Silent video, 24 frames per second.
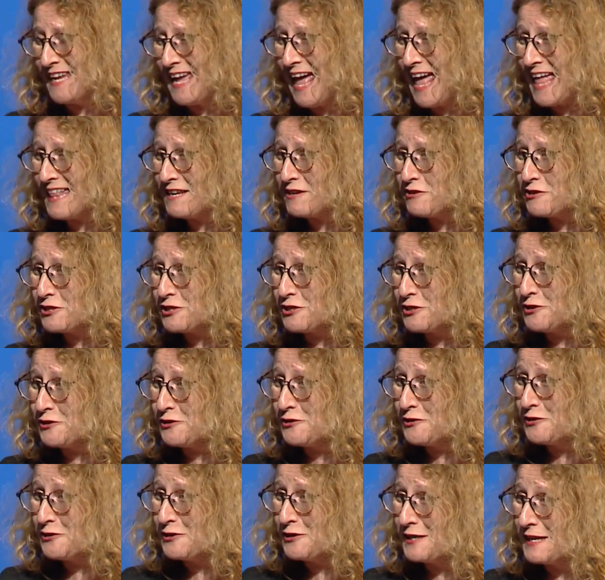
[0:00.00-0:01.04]

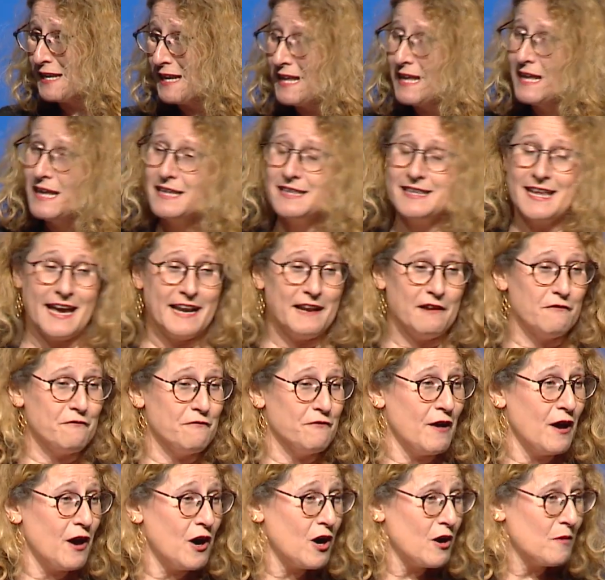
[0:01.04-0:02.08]
Anderson,
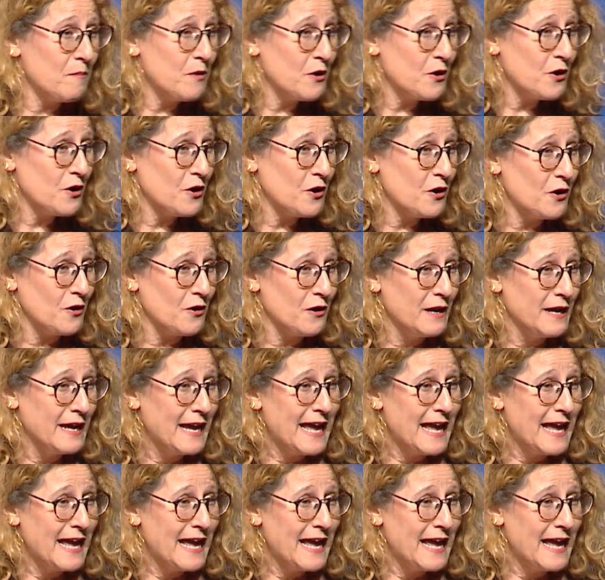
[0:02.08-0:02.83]
Dana-Farber?